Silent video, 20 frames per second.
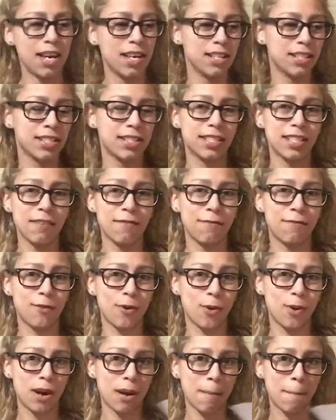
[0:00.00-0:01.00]

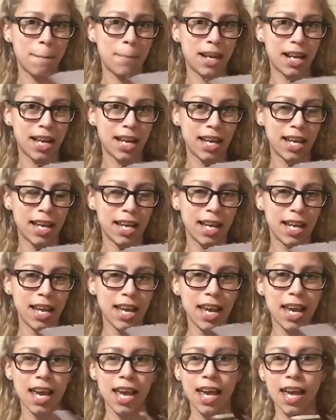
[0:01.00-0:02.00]
Sephora Play
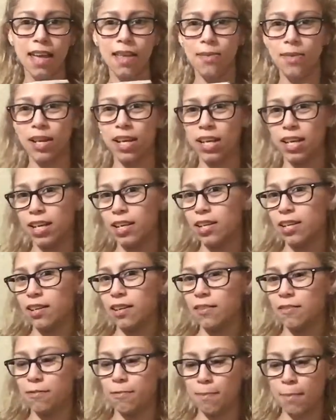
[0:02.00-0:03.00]
and the end
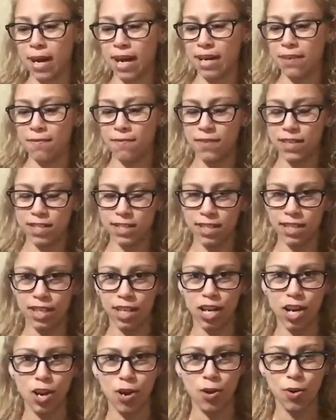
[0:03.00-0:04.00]
of my
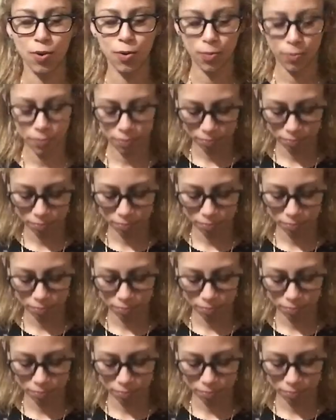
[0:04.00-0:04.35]
video.